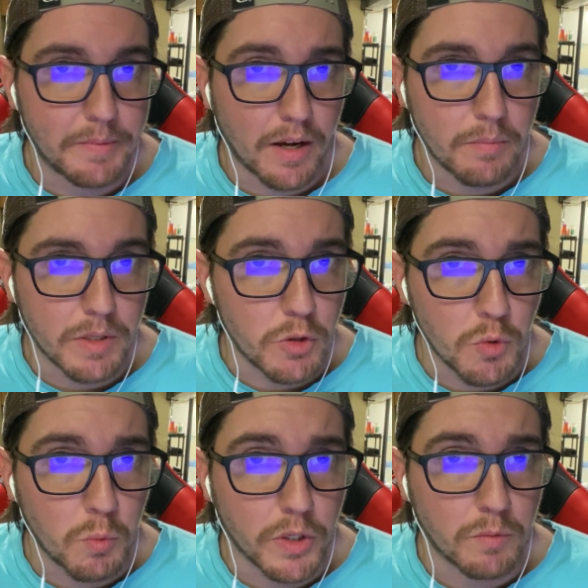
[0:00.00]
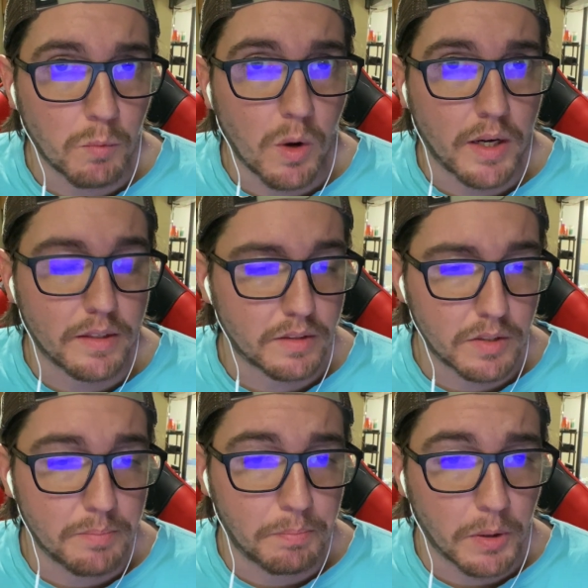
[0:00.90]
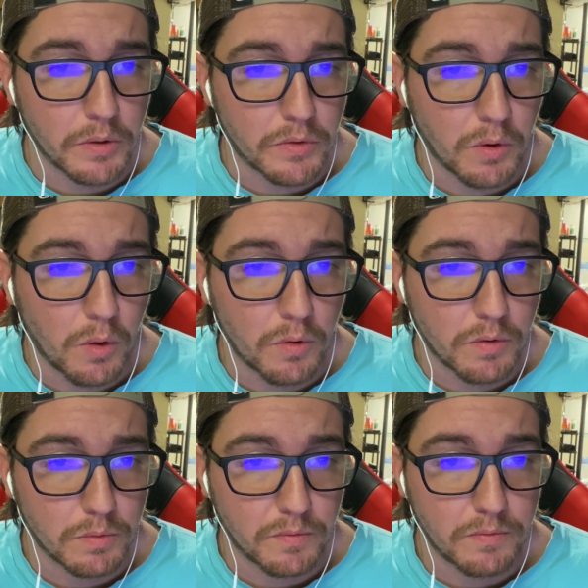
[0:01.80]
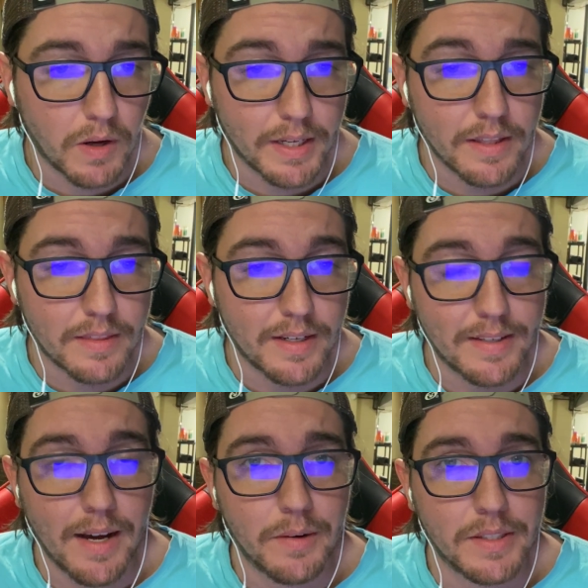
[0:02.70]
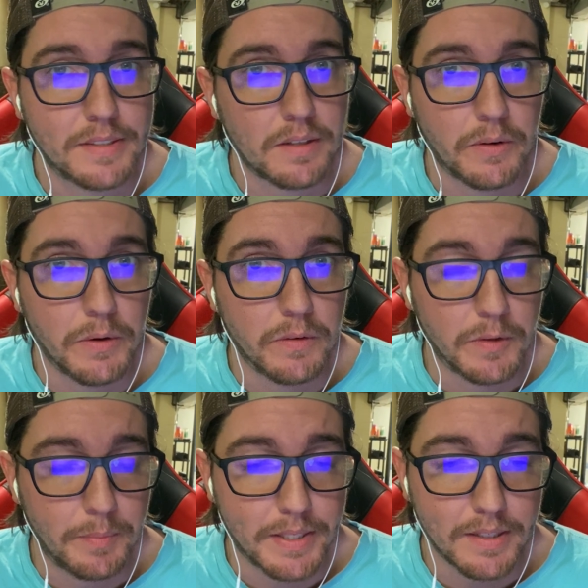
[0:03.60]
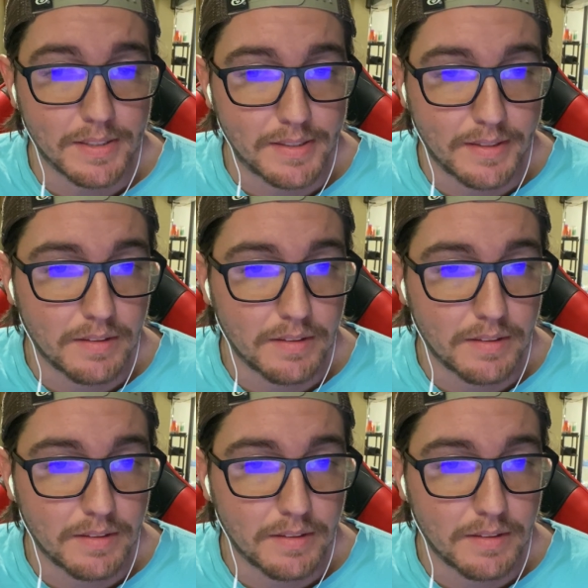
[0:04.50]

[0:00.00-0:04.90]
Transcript: Tell me you wouldn't want to burn the whole fucking thing down and start over, because